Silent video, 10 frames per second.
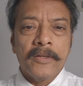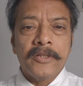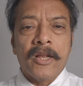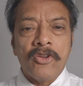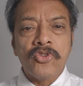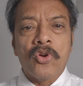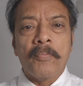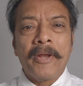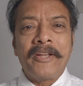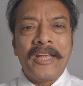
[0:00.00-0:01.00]
There was no
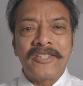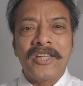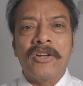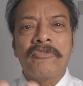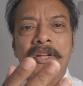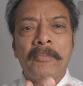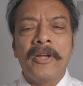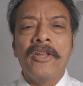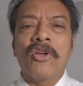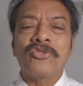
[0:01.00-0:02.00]
big testing of
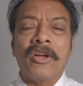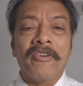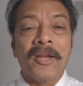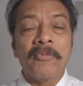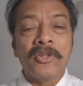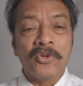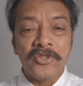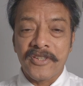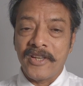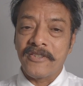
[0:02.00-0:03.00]
vitamin D also available
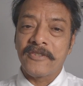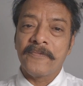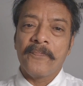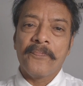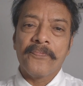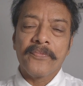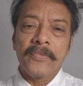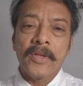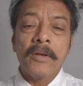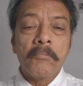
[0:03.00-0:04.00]
those days.
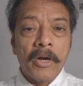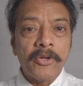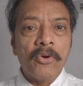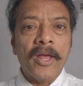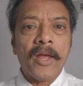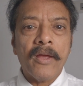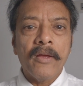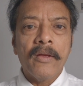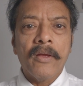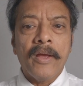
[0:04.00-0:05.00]
But today,
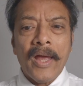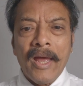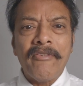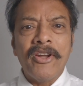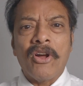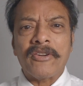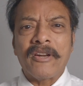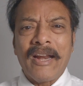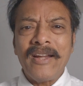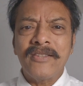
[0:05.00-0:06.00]
every doctor
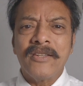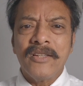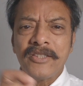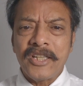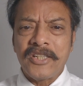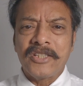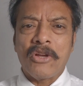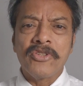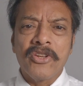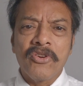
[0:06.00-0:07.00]
writes
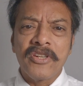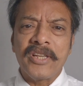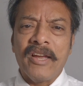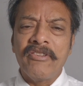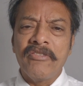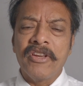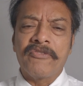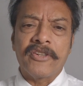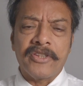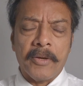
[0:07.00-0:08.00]
60,000 units every week
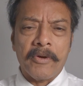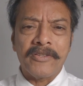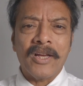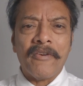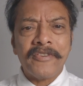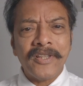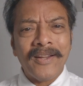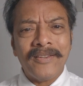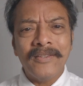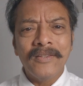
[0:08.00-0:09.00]
for 3 months. After
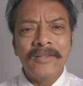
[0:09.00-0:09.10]
that,